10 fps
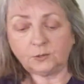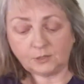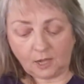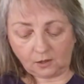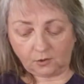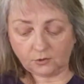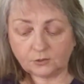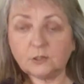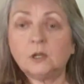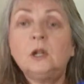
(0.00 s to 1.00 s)
those
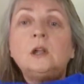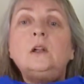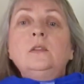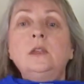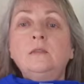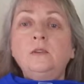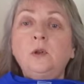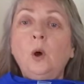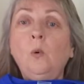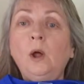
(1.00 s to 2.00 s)
colors. If
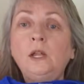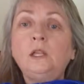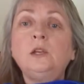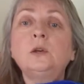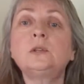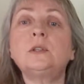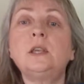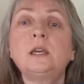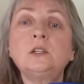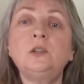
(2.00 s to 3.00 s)
you don't want to use
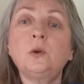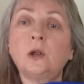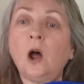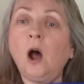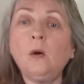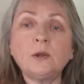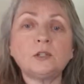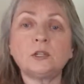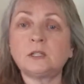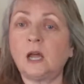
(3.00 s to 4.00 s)
this, you can
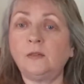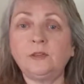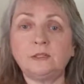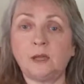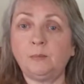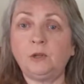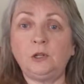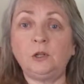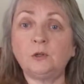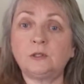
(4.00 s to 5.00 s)
always just cut these up
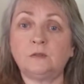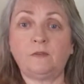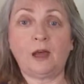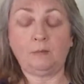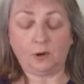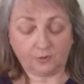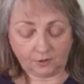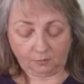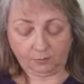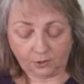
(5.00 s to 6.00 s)
and use the fabric.
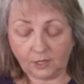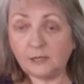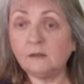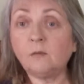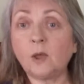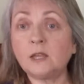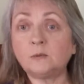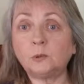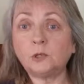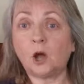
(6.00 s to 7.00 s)
There are plenty of
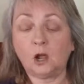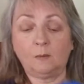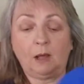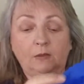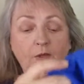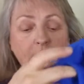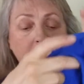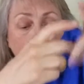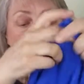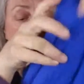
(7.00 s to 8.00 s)
ways, we'll talk about those
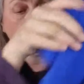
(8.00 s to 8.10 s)
another